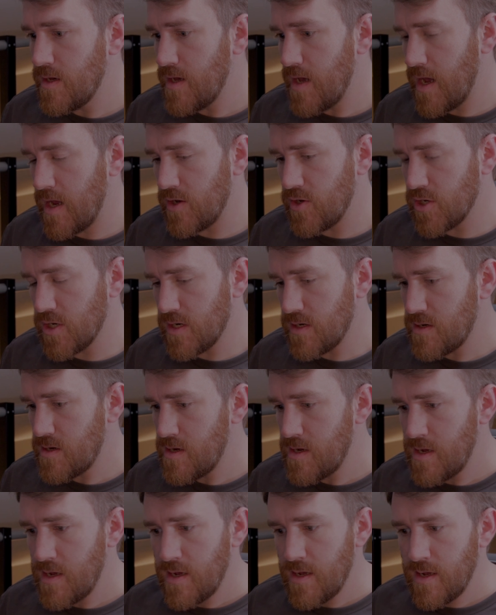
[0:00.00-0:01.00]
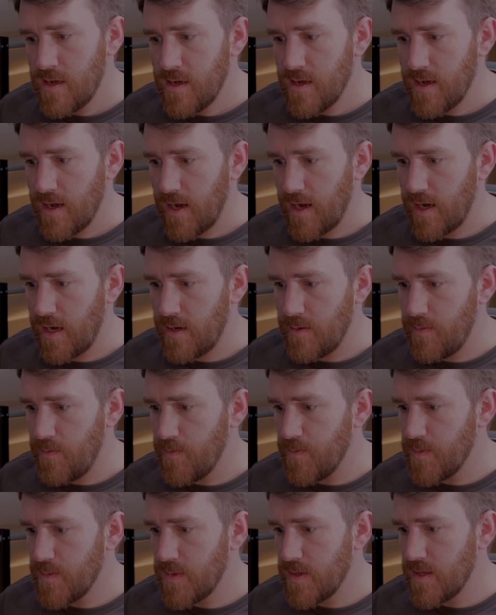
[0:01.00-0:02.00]
Engine.
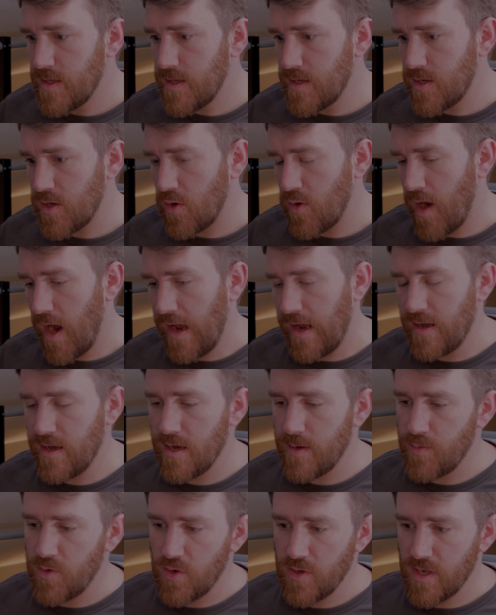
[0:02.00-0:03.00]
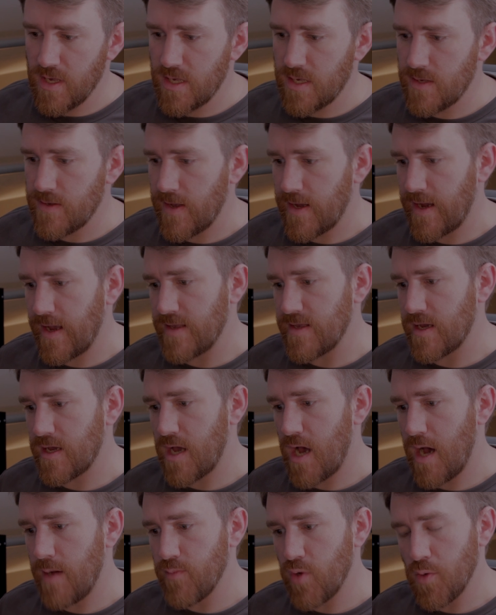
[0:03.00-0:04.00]
So I ended up doing this like as a
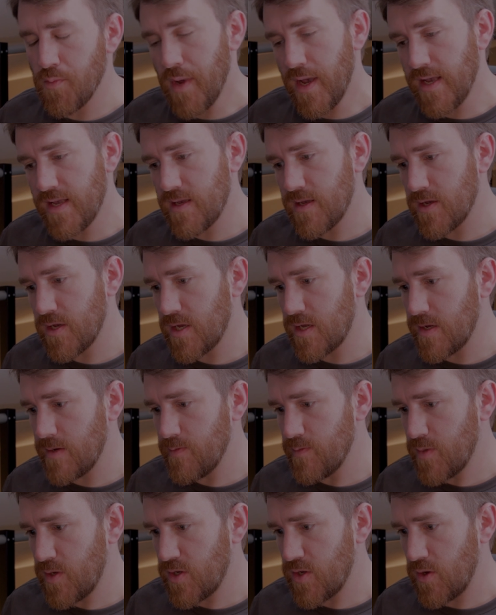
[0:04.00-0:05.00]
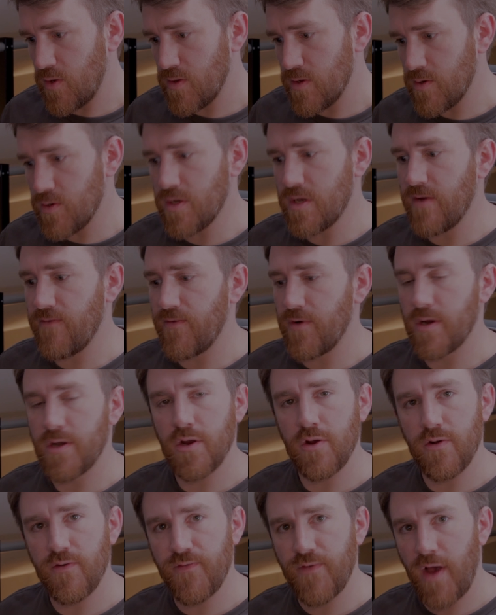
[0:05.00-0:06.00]
combo based system. So there's different
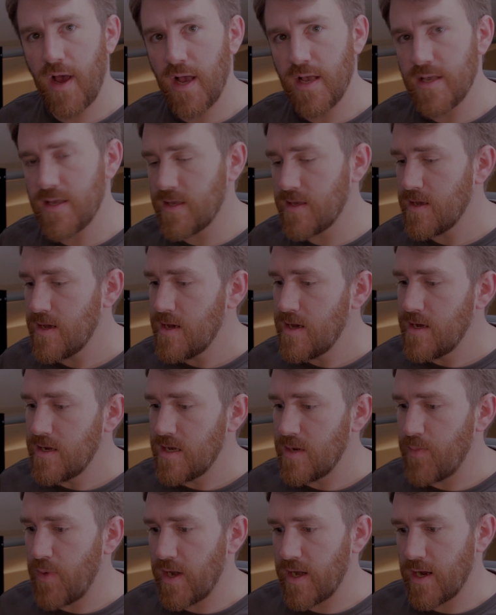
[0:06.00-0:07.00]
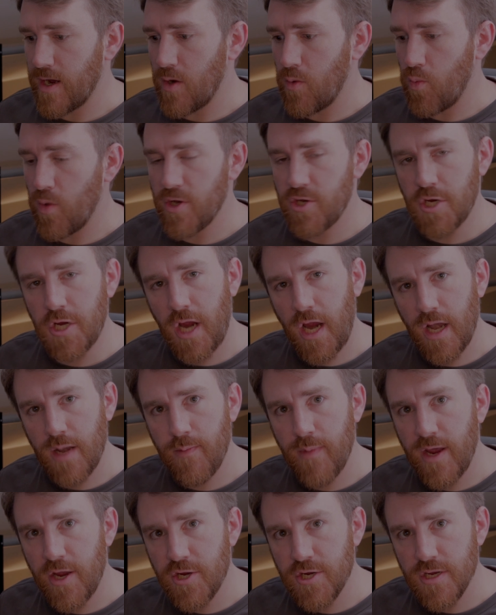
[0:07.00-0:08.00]
notifies depending on which
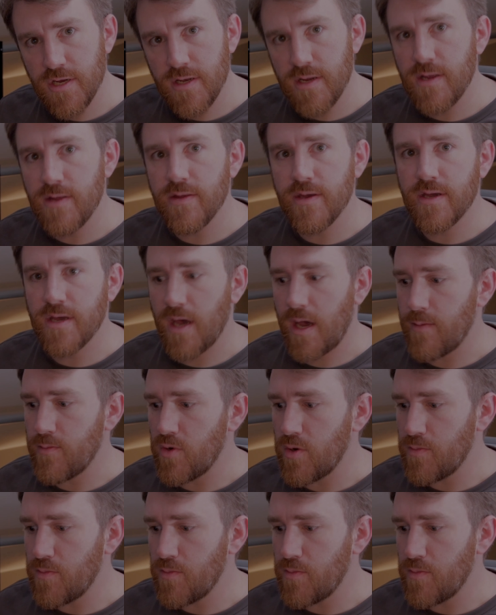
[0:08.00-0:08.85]
animation in the combo